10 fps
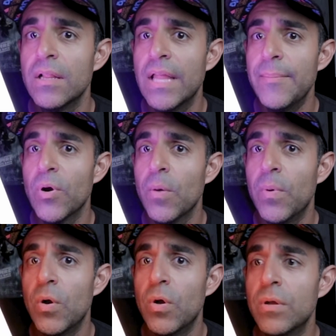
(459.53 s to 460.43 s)
light
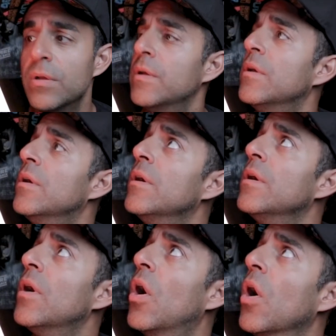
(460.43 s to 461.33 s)
purple,
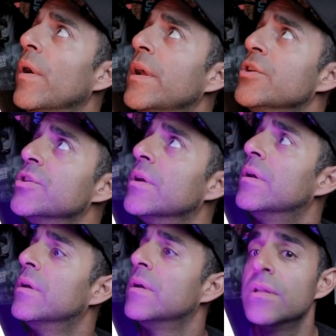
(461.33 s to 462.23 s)
orange,
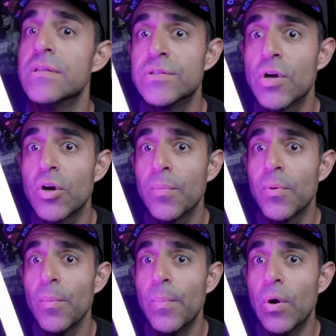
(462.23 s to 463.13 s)
darker
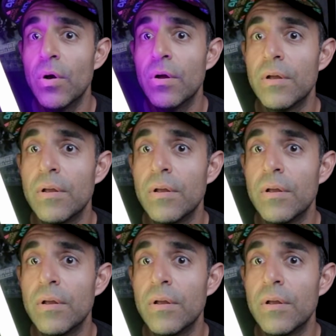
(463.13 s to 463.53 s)
purple,